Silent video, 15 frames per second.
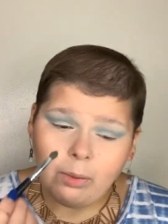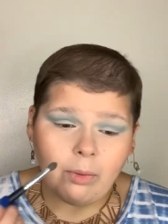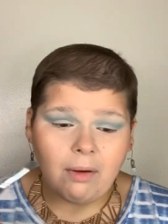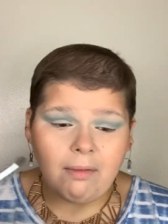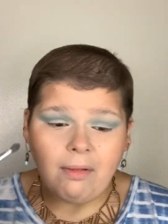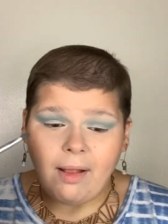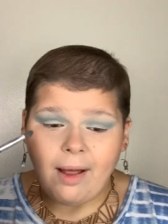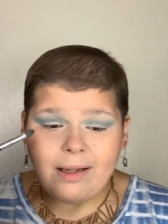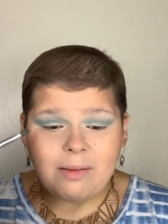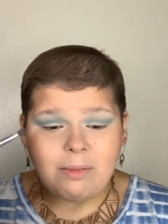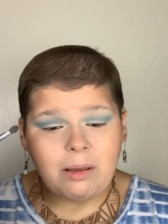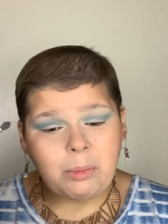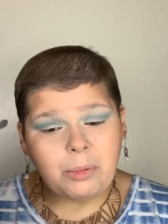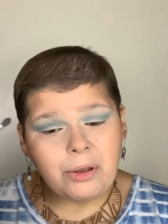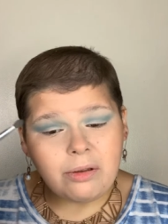one of the last
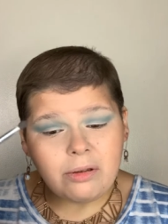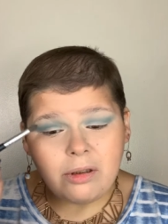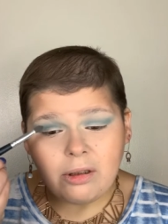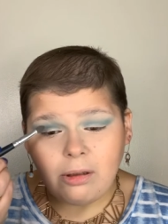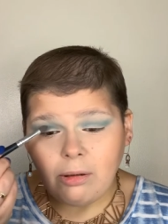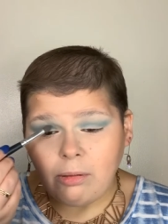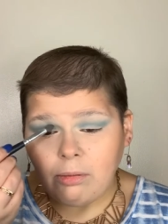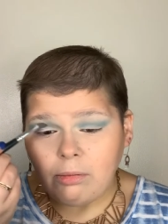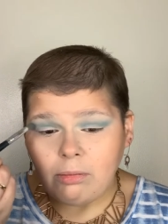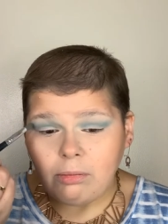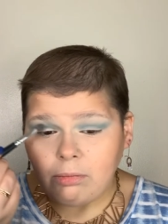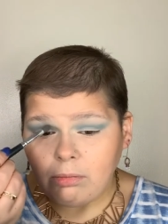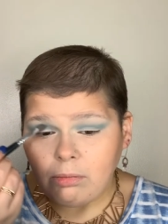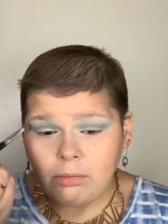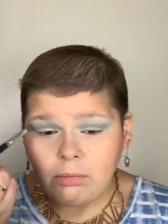people to
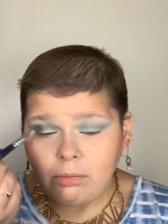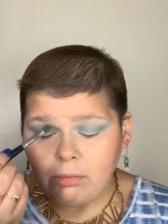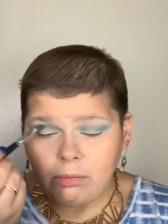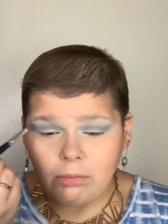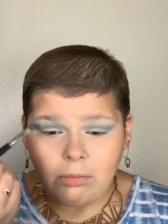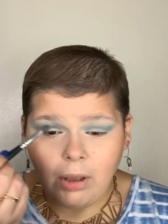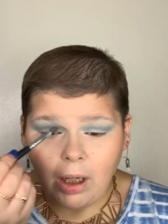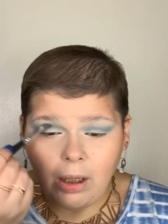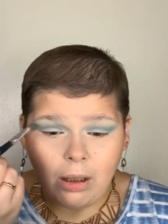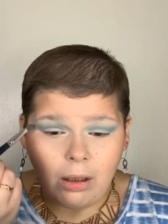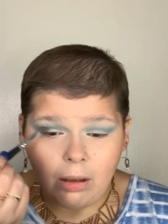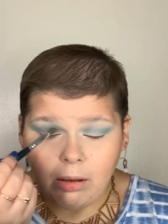like